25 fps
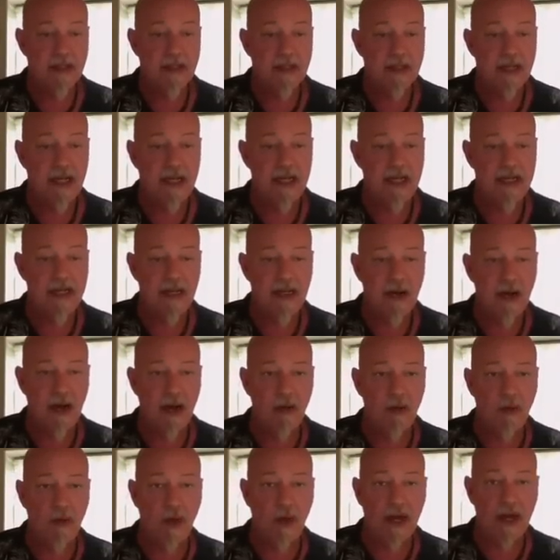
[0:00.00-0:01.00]
And
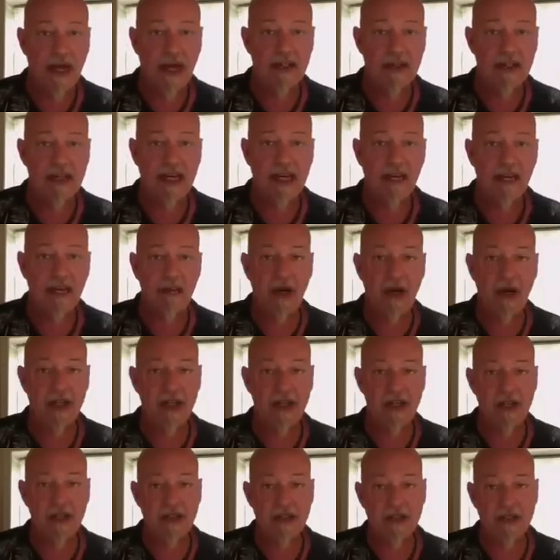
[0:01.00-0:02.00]
what I like about
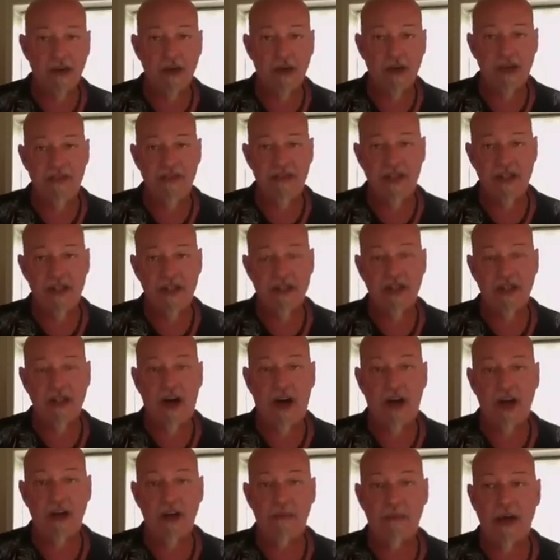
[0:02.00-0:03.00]
your story, if you could
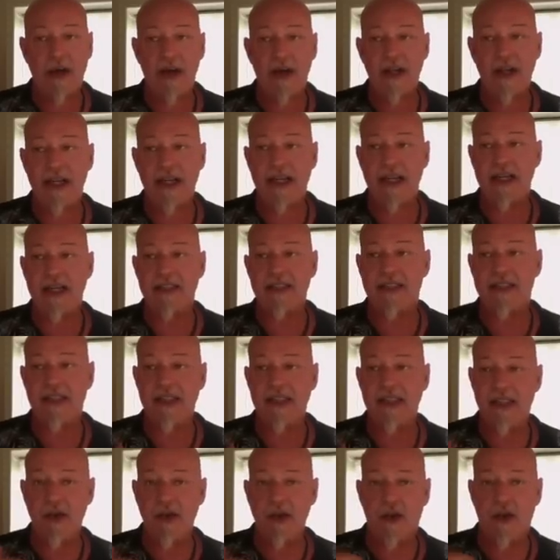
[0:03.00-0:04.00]
talk about it, is
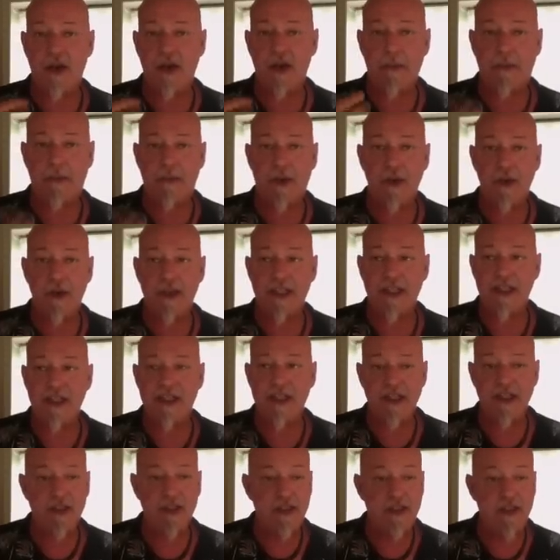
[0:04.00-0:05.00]
your approach
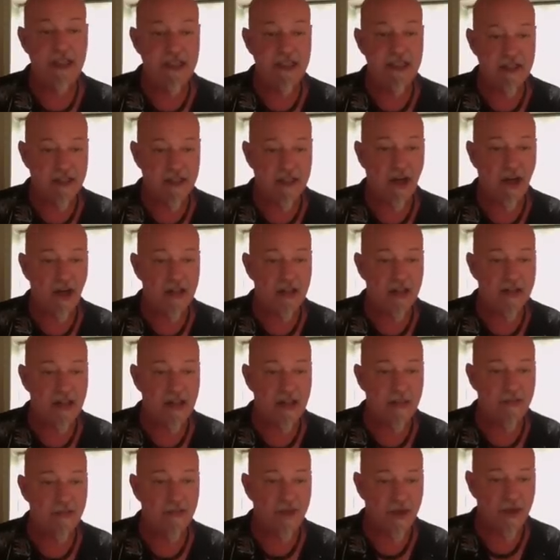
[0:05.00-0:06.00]
is you need to talk to
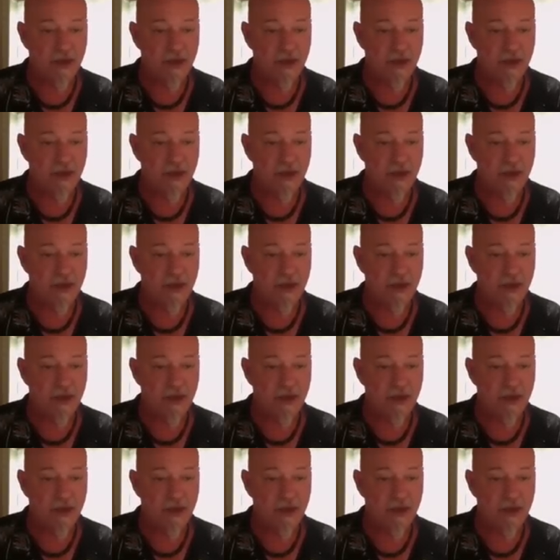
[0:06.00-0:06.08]
them for a